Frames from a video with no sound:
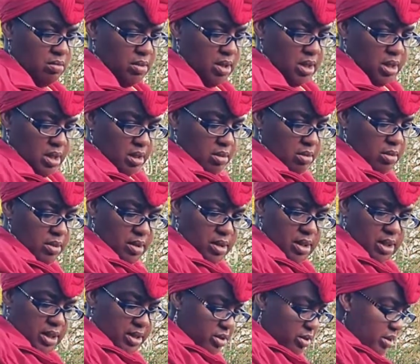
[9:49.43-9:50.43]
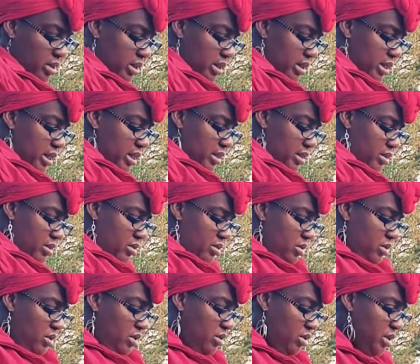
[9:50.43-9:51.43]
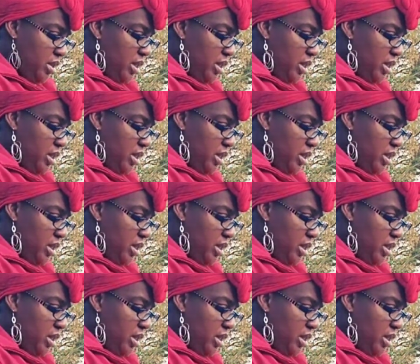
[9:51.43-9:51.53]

He was literally laying in the dirt